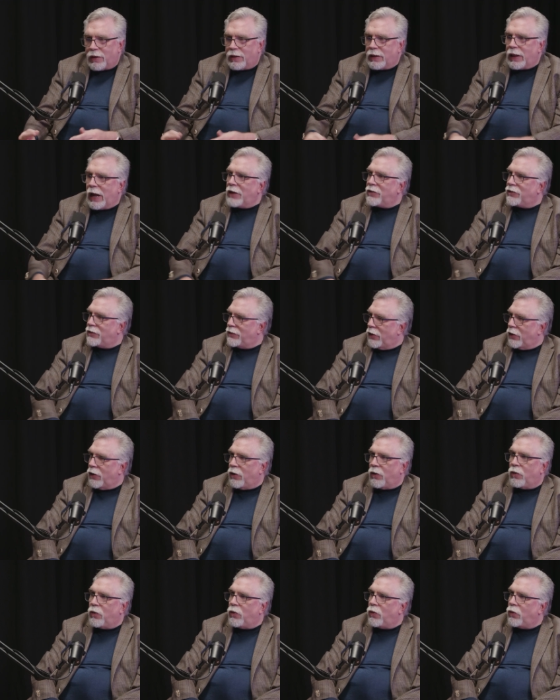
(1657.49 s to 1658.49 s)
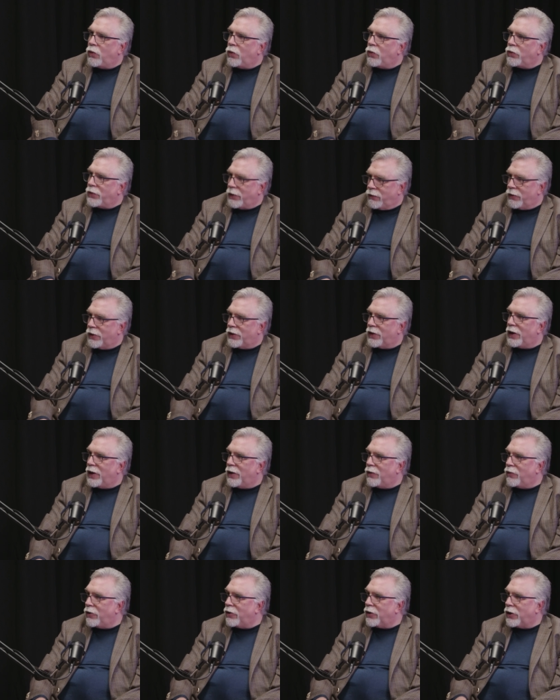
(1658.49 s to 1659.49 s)
That's a whole different
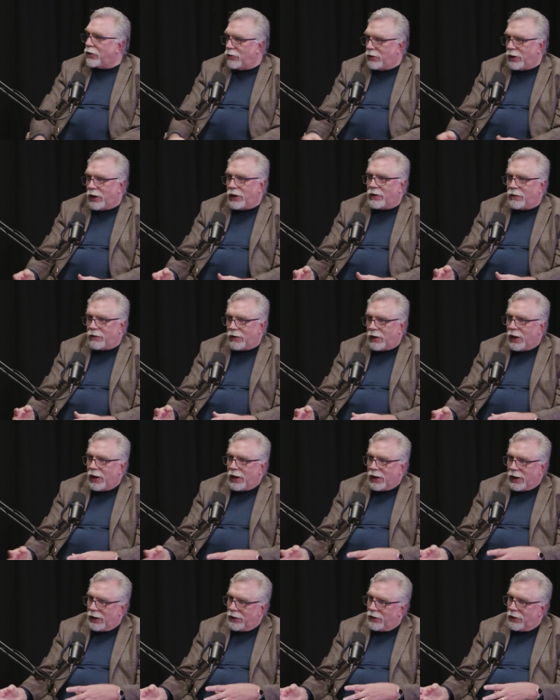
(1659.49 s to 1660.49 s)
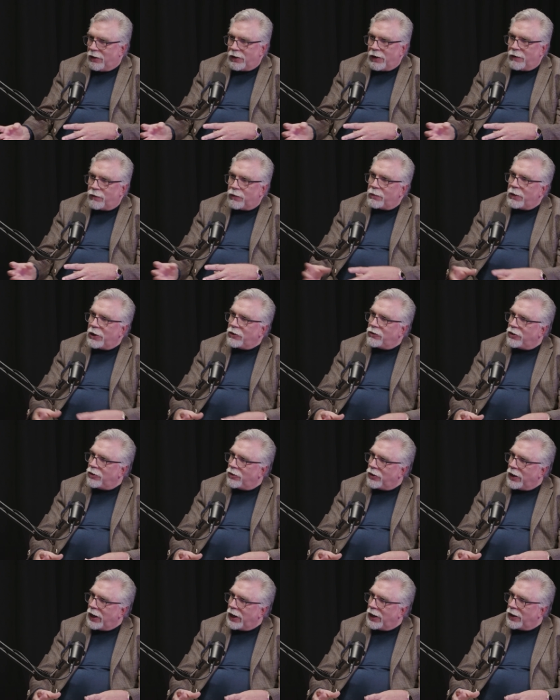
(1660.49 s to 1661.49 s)
thing where you need to get all the information you
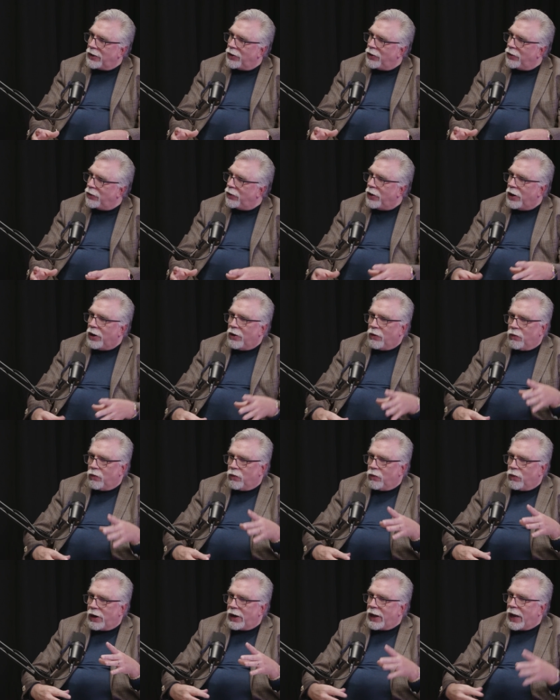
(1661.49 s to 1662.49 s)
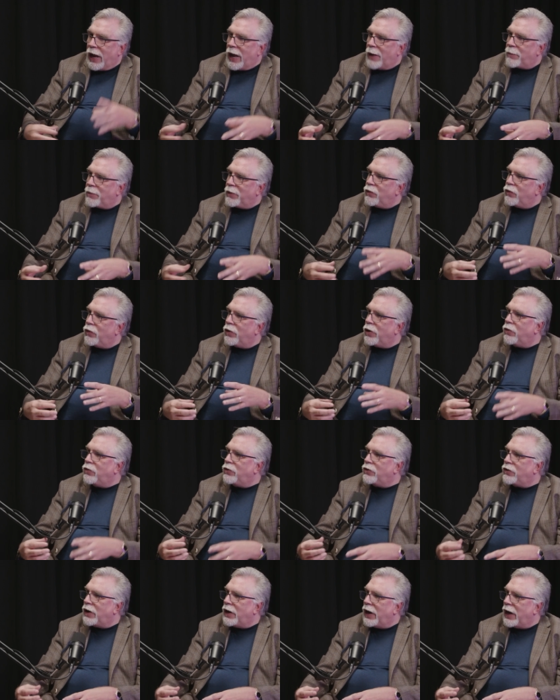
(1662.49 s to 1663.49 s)
can. What happened? Where
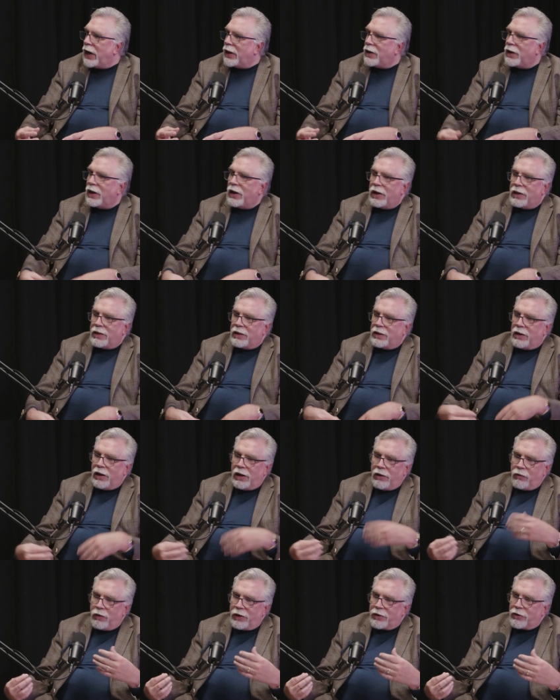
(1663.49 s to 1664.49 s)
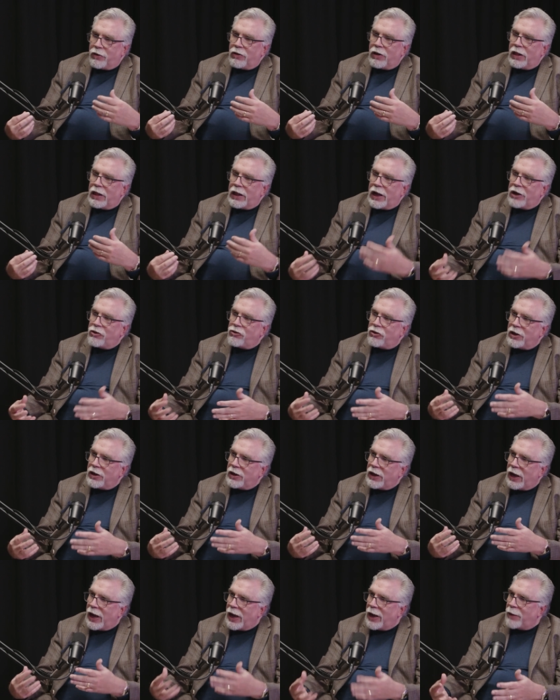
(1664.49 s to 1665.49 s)
was it at? What they're alleging
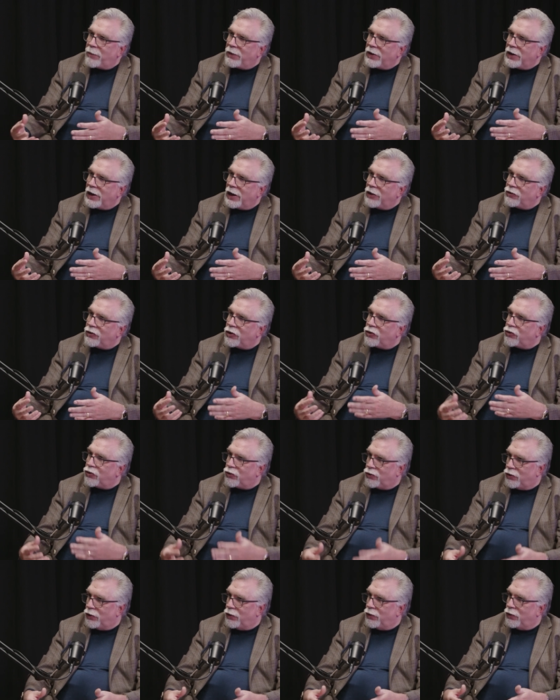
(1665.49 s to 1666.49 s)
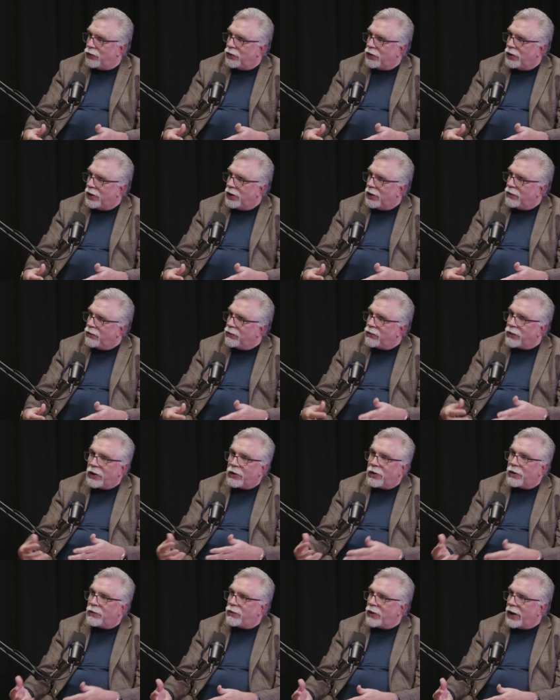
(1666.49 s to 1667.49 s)
happened, is it true?
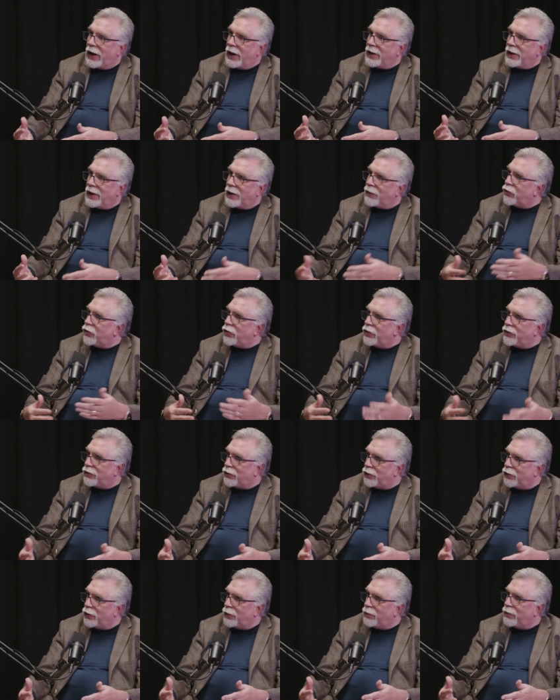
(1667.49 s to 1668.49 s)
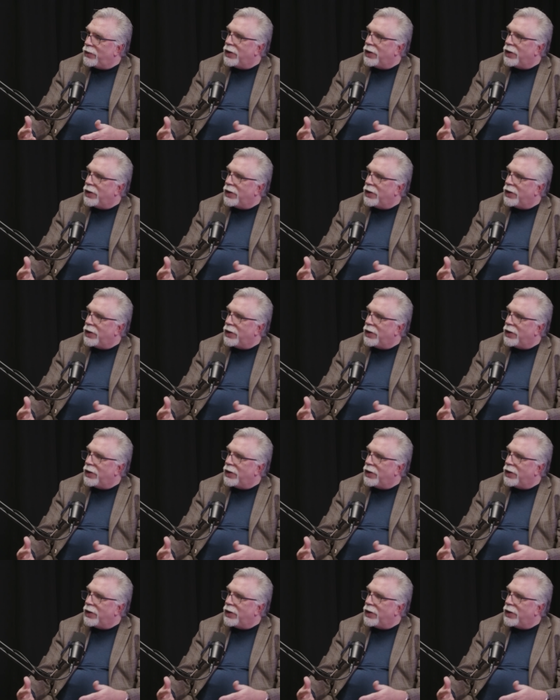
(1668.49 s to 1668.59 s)
Verify. Never assume.